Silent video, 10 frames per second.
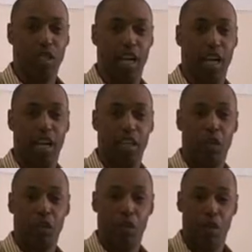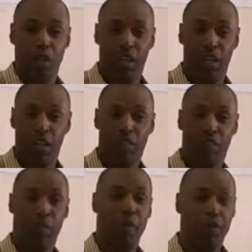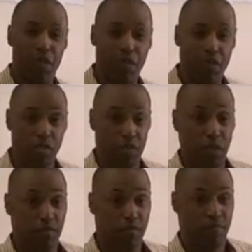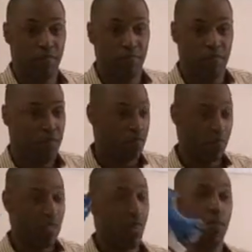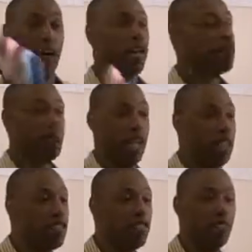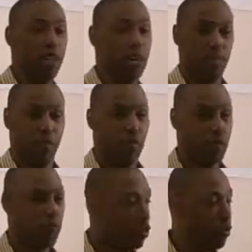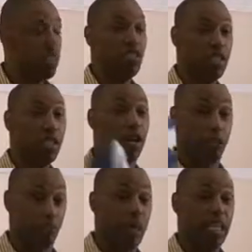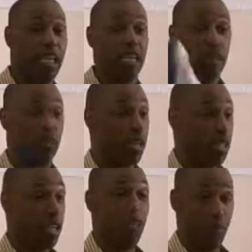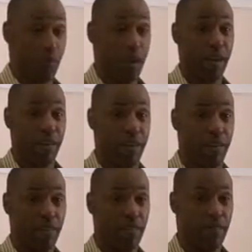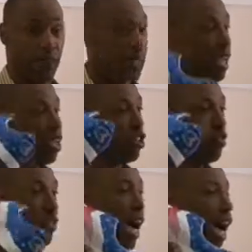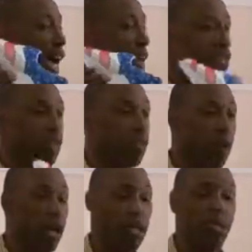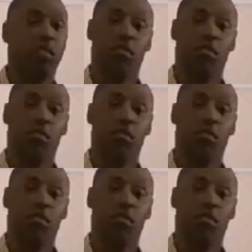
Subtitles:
an idea we were working on about 7 years ago. It's a product, and this is a sample. You can see that what that is what a tennis shoe, right? You've got to get ready